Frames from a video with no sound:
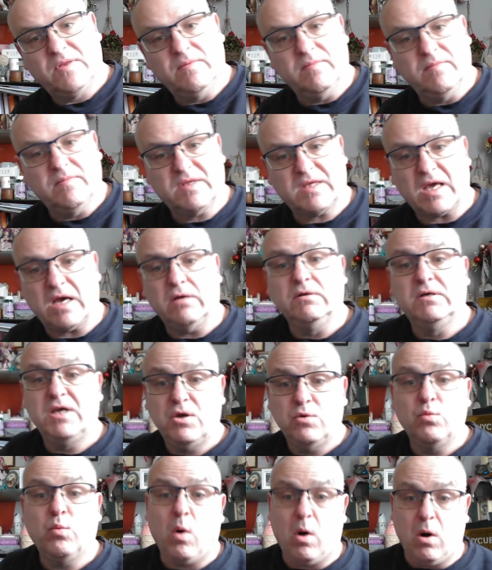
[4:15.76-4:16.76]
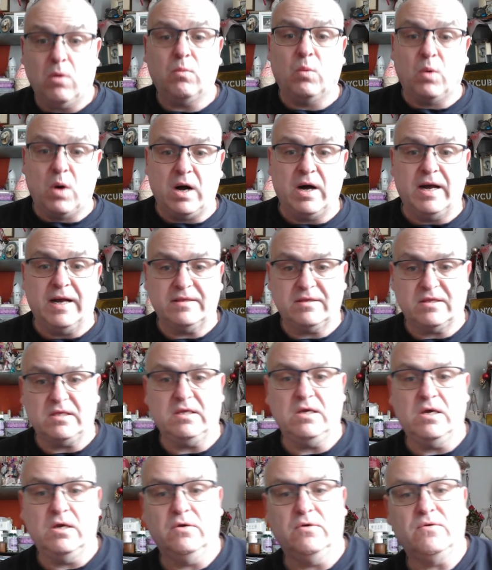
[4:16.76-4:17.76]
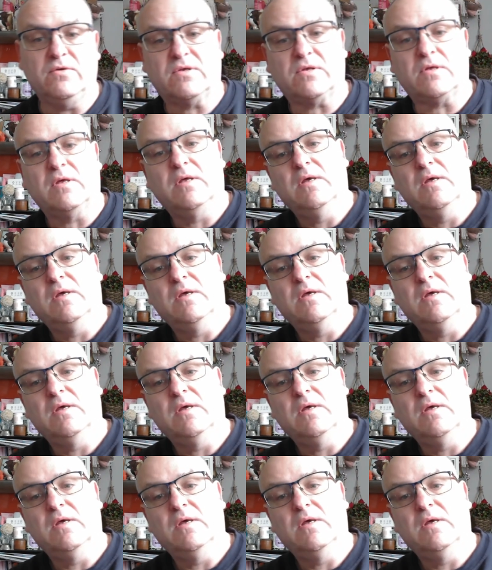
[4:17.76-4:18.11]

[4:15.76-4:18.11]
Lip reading: tell you what wire to use